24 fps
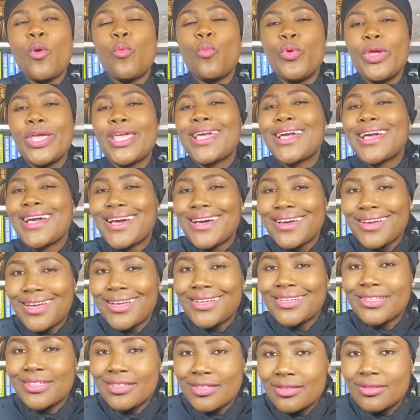We
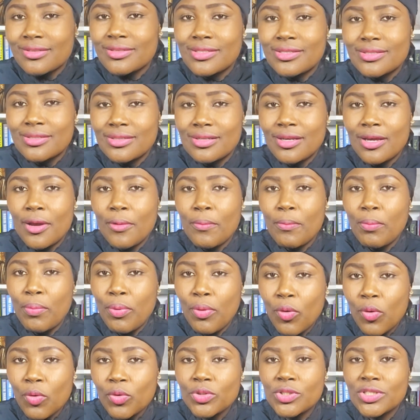cannot
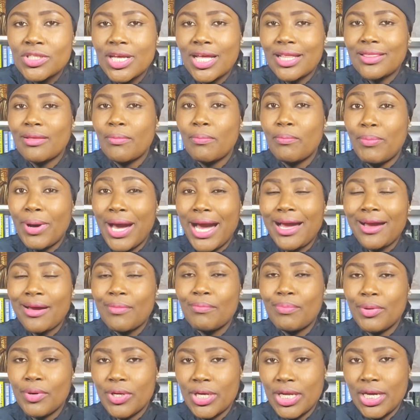put at the back
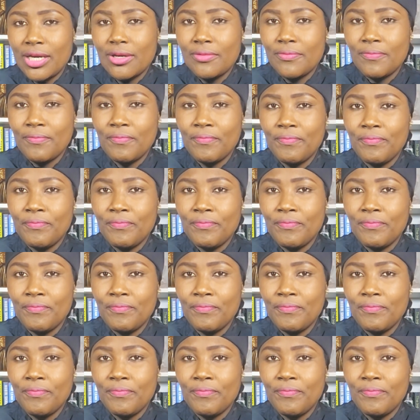burner